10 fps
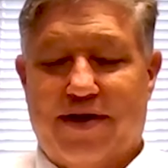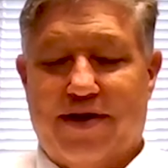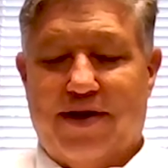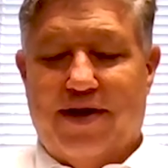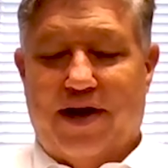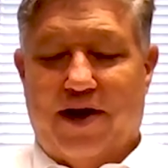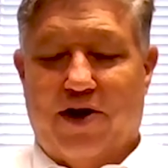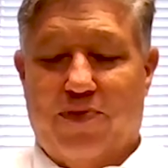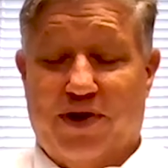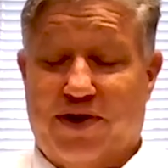I hope that
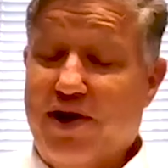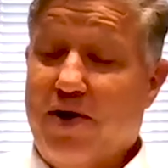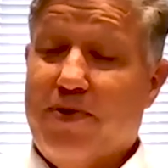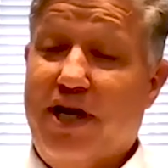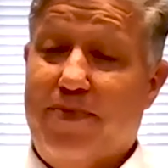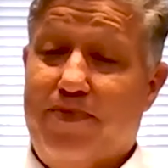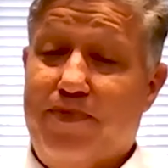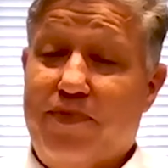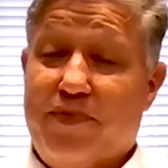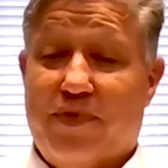help keep
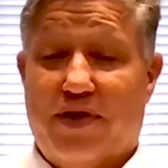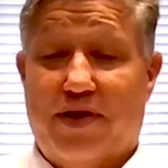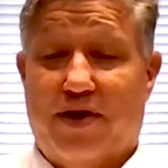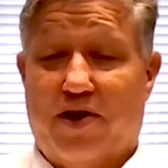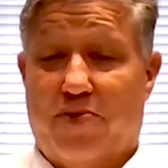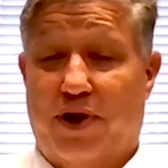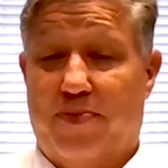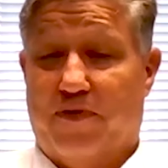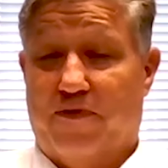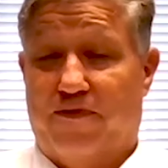other people
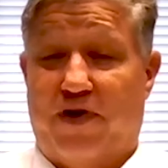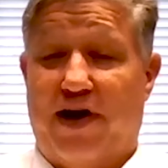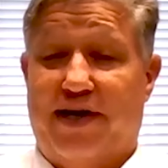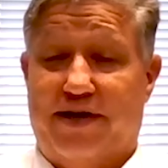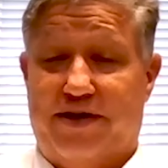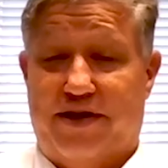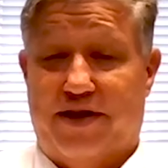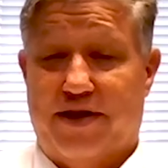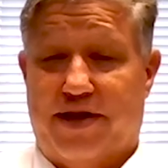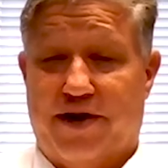finding
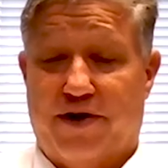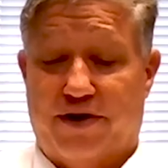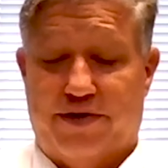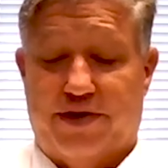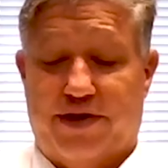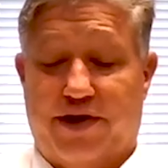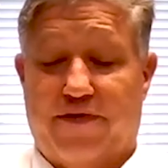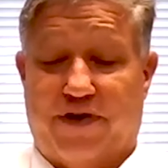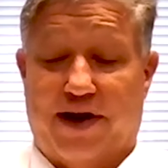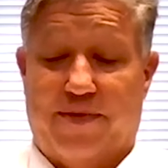their their
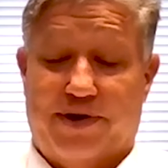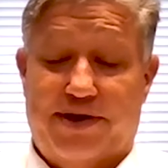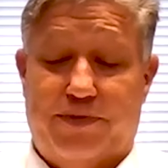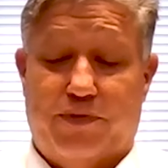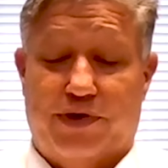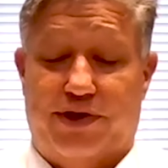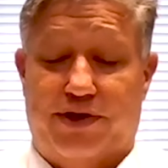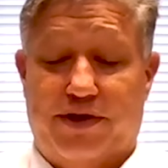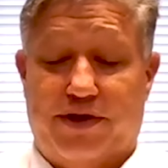families, which,